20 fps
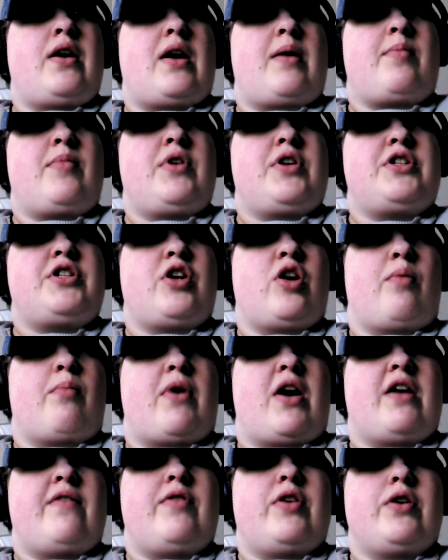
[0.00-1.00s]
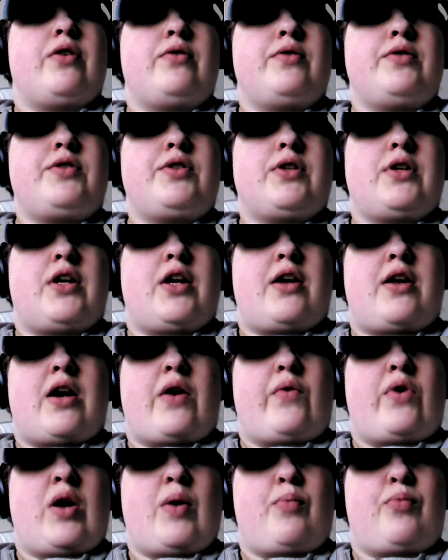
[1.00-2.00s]
I'm going to share my views, and I
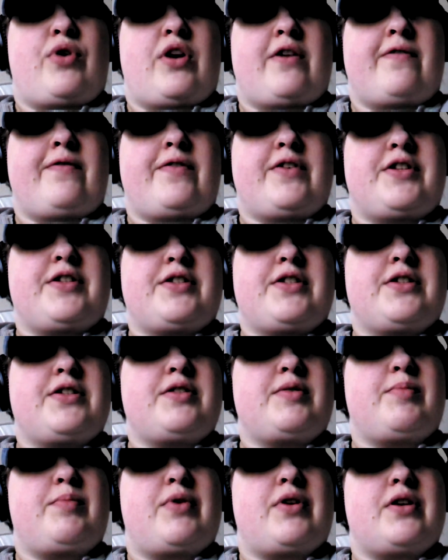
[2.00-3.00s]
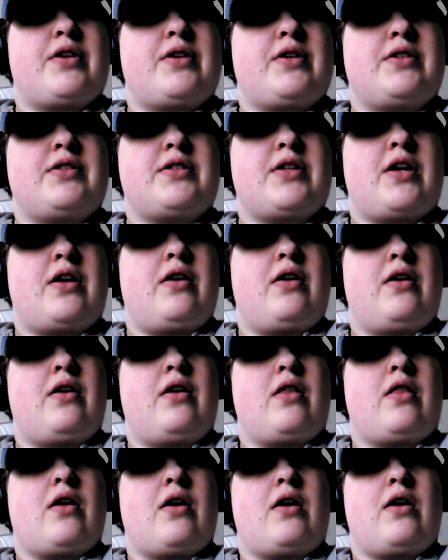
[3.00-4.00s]
want to preface this by
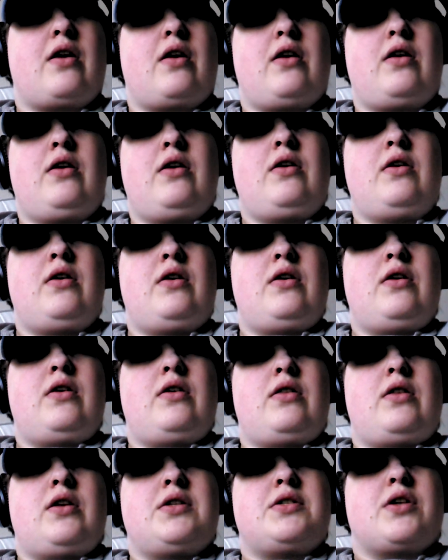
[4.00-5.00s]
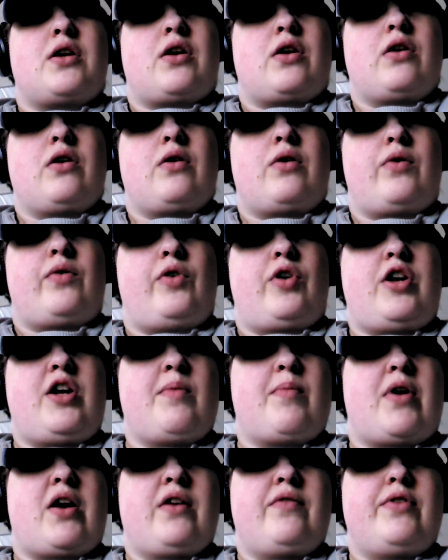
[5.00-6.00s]
saying that these are
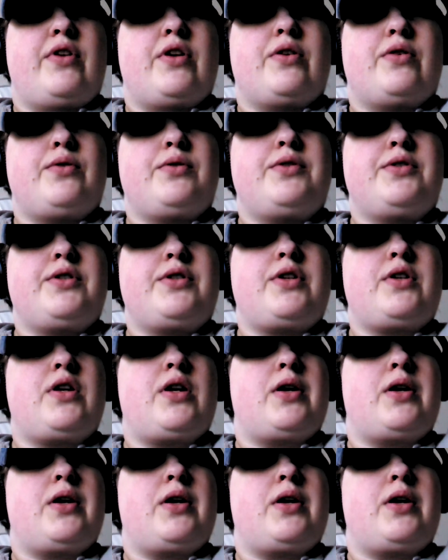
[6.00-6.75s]
only my views.